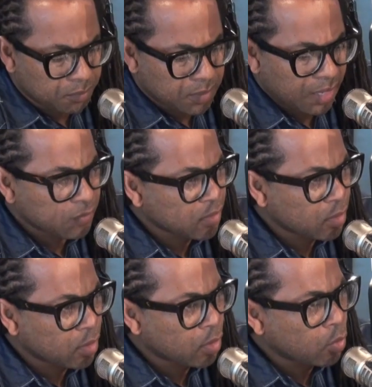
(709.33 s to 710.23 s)
counsel
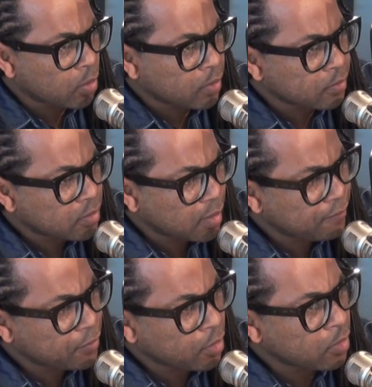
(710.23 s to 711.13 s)
her or
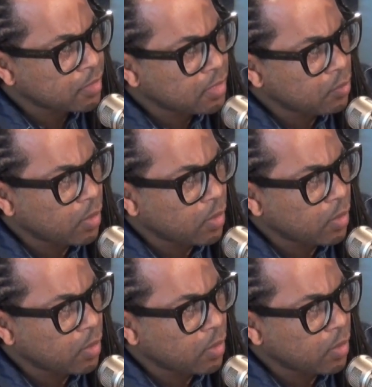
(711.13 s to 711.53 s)
comfort her in any way?